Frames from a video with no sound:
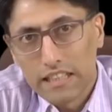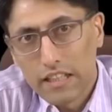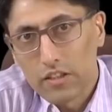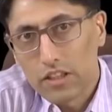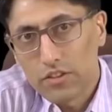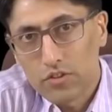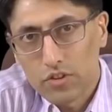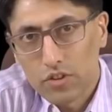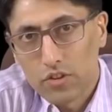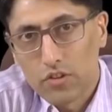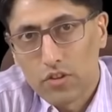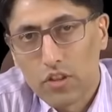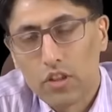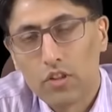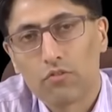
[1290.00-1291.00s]
Now let's
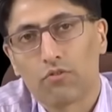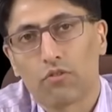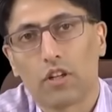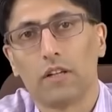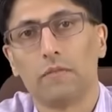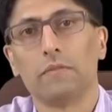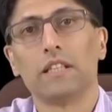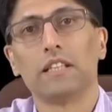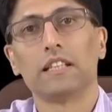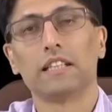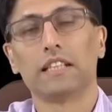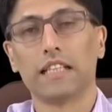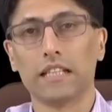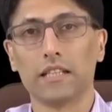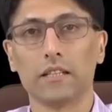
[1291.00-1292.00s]
turn from
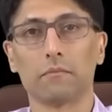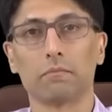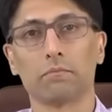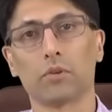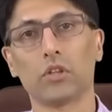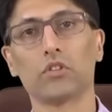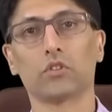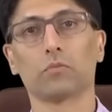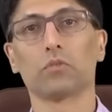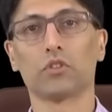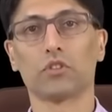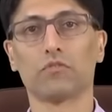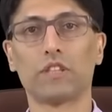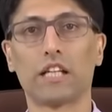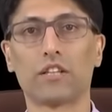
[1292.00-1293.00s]
the
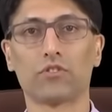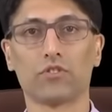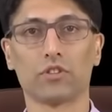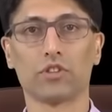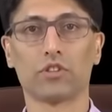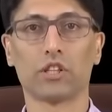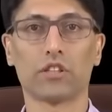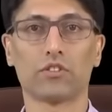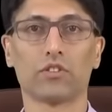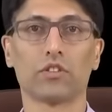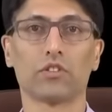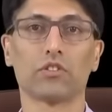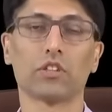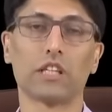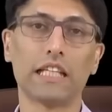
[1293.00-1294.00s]
principles of natural
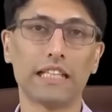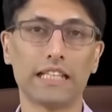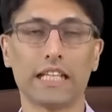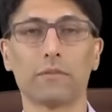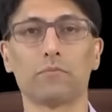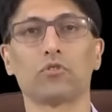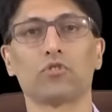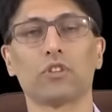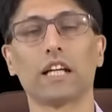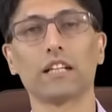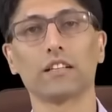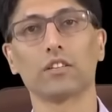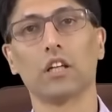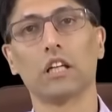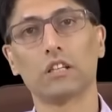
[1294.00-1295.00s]
justice in the
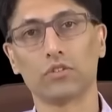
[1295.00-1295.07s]
abstract